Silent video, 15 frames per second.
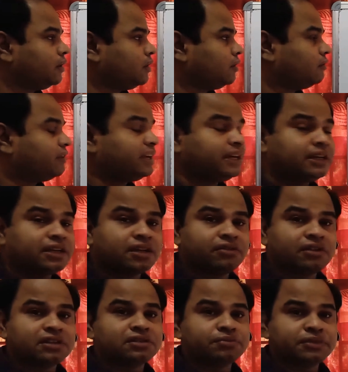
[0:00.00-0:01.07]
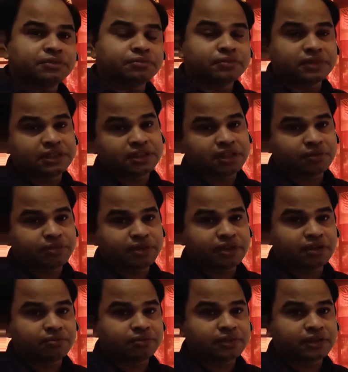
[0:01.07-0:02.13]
When it travels in the medium,